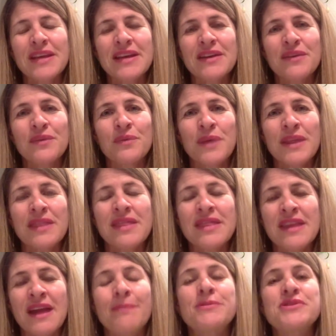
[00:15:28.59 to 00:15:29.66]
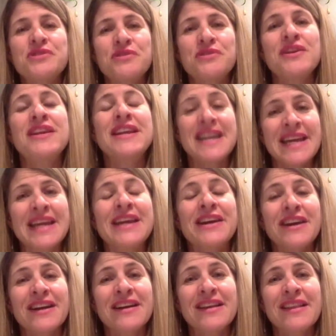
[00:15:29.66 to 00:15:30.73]
with the opportunity to
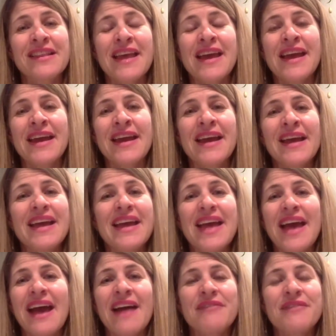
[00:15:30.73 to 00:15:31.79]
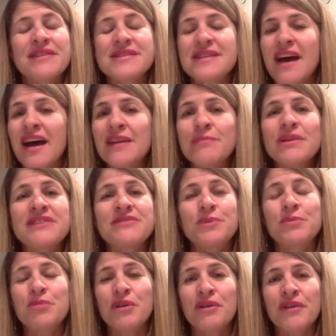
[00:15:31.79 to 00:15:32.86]
hear. They have this
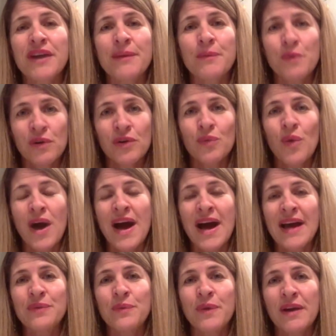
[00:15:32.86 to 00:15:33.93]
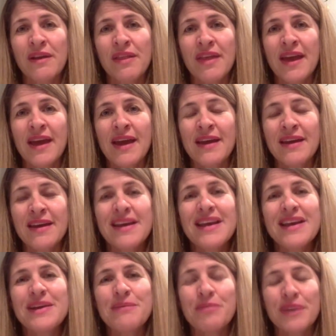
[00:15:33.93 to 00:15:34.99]
unbelievable program worldwide where they
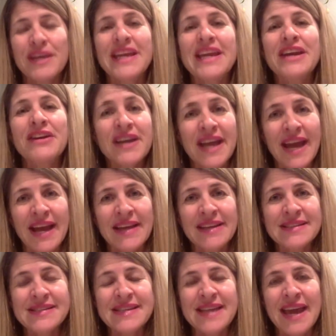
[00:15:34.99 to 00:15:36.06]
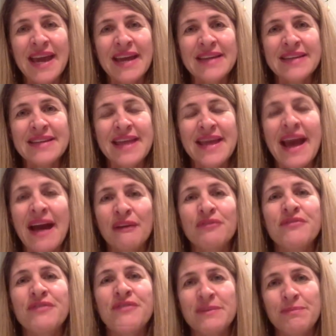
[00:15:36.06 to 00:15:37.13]
bring hearing aids and they
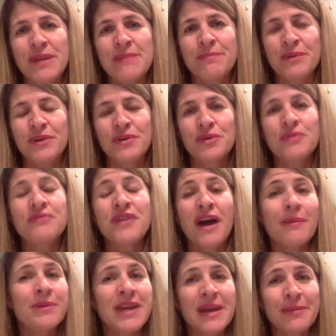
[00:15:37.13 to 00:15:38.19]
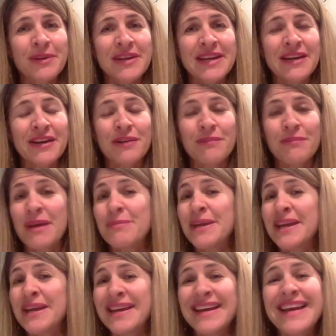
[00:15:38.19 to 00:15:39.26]
outfit people who've not been able to hear
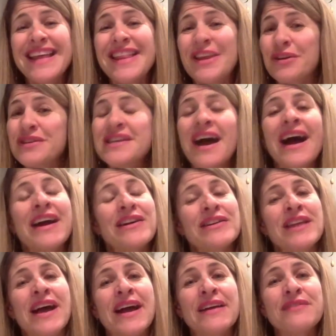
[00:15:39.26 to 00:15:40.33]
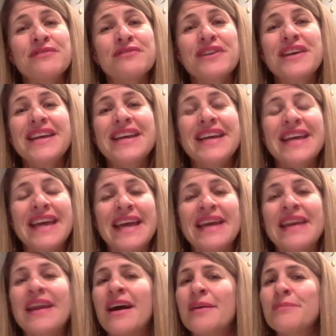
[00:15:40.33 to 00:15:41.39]
maybe their entire life in
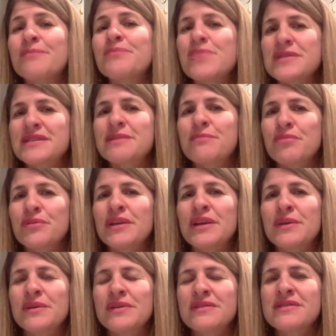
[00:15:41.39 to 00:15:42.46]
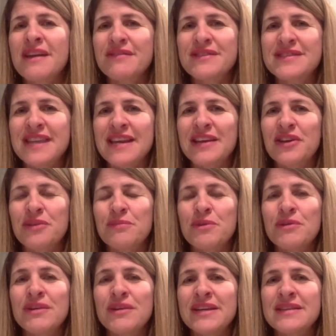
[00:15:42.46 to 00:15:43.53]
some pretty devastating
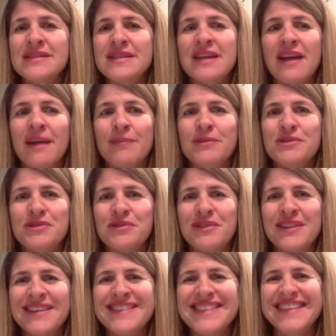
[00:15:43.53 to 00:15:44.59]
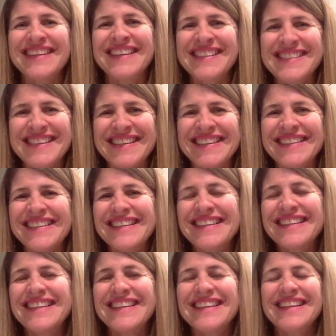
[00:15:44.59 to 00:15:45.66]
communities, the opportunity to get to
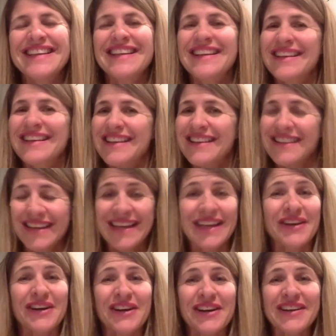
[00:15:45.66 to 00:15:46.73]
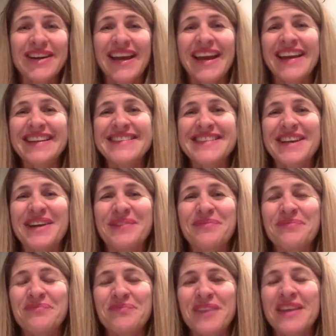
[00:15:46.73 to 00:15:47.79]
hear. And
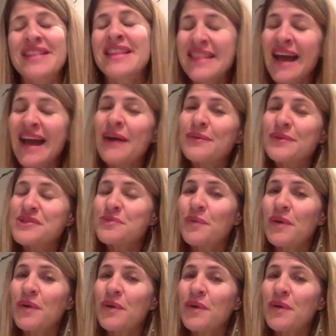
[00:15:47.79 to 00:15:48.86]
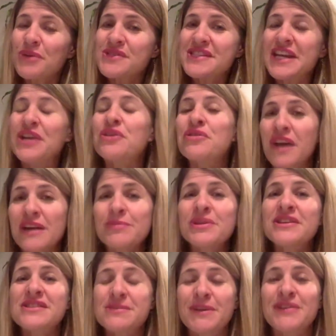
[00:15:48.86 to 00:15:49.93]
that was one of the most incredible
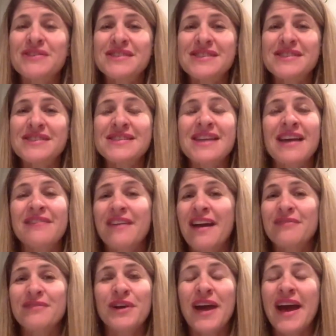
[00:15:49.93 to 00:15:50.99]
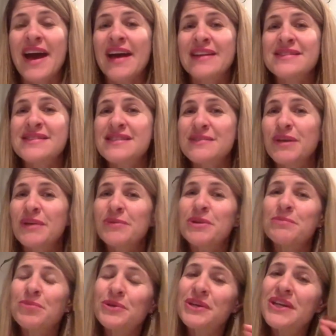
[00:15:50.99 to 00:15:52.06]
experiences I've ever had, is to be able
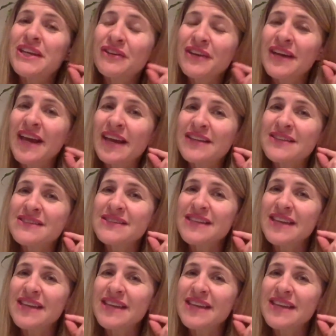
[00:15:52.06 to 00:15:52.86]
to put hearing aids